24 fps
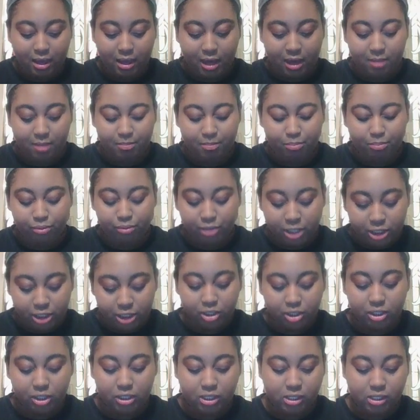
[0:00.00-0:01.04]
I'm pretty
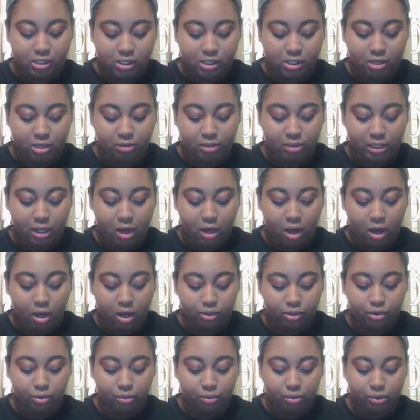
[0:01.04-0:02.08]
sure this is the only
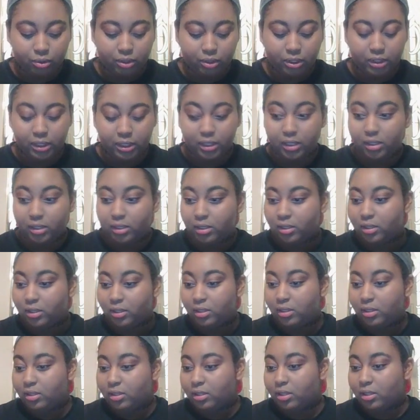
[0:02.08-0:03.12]
contour
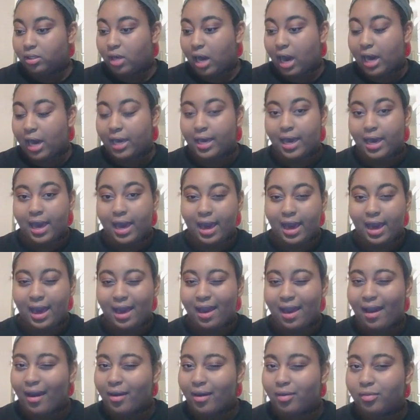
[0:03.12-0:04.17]
I
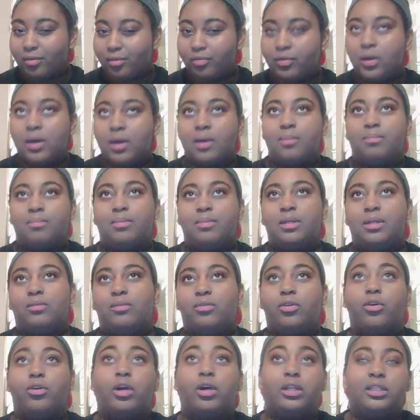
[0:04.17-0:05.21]
have,
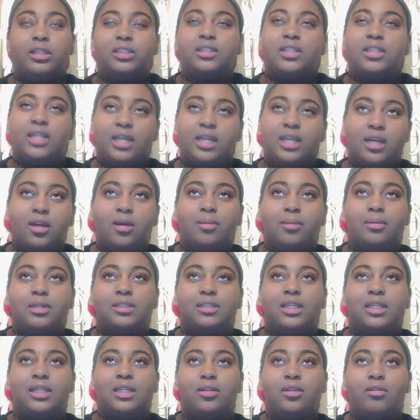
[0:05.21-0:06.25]
well, at least here,
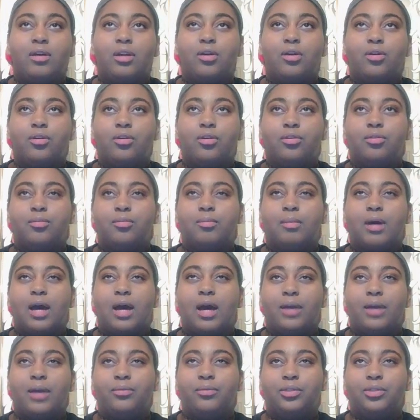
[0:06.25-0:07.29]
because I know at home
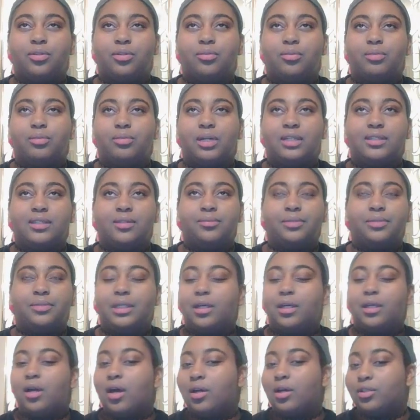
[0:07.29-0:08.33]
I didn't
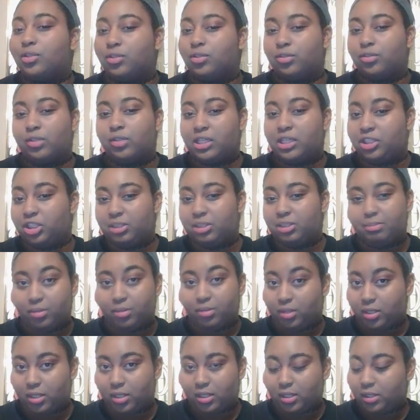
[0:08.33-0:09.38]
really contour, I just
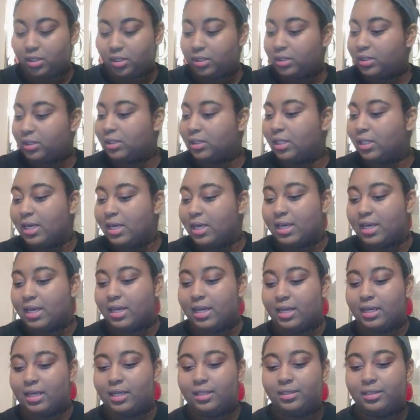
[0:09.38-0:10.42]
bronzed,
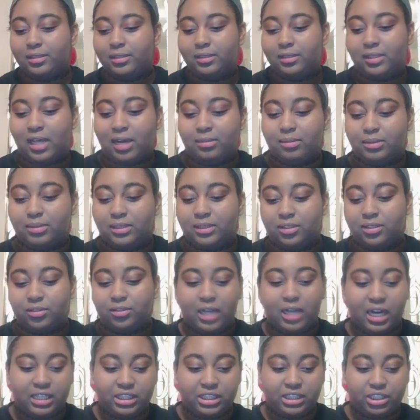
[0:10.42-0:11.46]
and I was
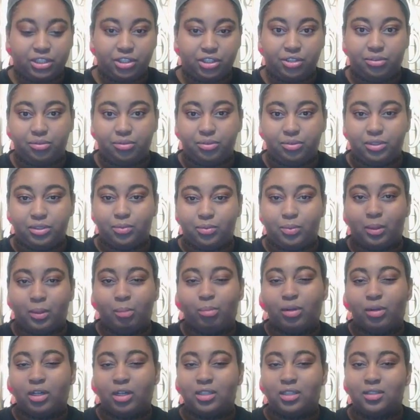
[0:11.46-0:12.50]
still kind of new to
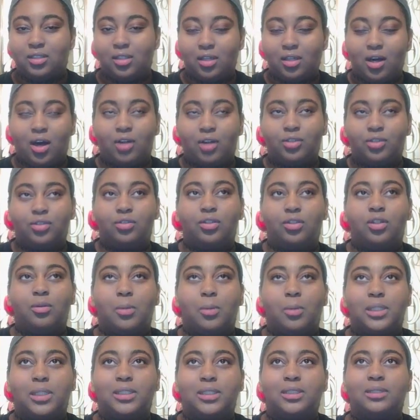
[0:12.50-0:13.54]
what bronzing and contouring
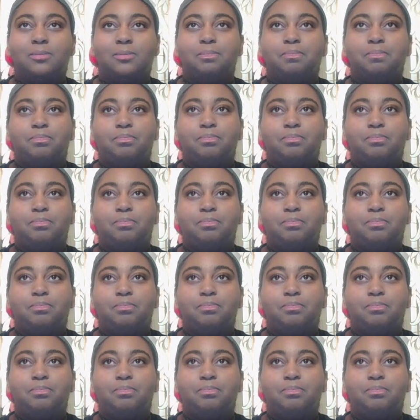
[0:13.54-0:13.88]
was,